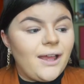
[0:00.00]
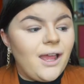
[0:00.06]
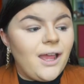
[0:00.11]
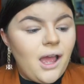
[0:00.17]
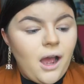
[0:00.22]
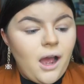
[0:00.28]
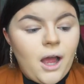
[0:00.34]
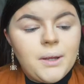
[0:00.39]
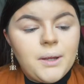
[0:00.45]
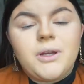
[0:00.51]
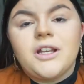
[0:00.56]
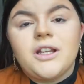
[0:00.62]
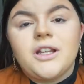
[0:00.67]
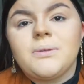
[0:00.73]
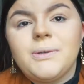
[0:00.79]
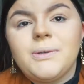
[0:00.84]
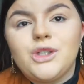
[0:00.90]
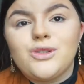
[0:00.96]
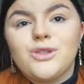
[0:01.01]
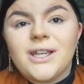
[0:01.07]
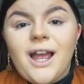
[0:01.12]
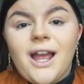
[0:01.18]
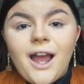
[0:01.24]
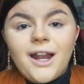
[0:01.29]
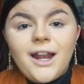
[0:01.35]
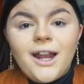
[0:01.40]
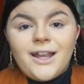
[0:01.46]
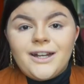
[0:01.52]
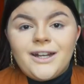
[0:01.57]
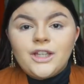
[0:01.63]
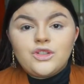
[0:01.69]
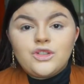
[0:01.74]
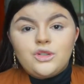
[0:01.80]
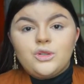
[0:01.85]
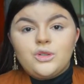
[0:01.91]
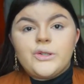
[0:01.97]
I'm going to be using eyeliner to
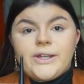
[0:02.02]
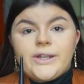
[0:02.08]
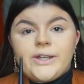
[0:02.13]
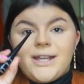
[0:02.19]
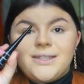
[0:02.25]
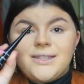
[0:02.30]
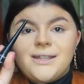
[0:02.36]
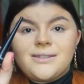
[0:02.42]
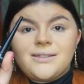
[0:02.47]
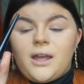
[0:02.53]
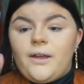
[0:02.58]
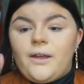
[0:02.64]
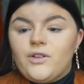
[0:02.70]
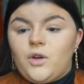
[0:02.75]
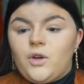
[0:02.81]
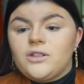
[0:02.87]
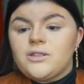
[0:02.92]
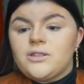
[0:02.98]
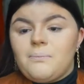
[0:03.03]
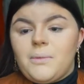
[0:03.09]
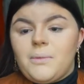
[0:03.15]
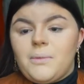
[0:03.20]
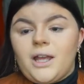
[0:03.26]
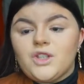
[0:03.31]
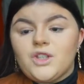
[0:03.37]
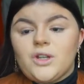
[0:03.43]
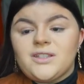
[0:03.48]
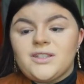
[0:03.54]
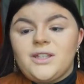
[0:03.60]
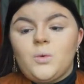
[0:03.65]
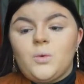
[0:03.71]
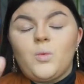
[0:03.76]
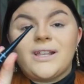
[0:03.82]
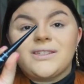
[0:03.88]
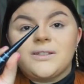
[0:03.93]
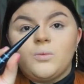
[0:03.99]
create it. I've got my trusty
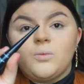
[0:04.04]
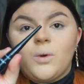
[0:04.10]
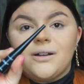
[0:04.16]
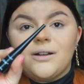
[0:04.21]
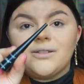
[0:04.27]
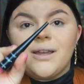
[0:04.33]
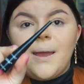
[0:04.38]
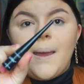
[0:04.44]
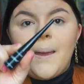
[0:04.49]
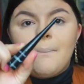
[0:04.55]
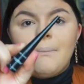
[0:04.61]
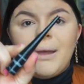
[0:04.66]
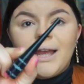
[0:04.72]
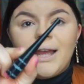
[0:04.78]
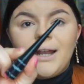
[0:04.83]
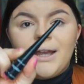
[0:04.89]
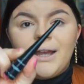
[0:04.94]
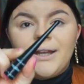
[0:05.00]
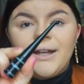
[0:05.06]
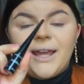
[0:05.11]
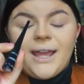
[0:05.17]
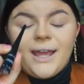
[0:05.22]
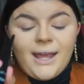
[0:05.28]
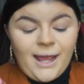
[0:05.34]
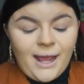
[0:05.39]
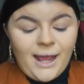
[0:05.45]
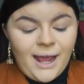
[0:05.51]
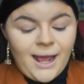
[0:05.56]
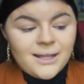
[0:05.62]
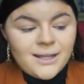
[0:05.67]
Wet n Wild Mega Liner. It has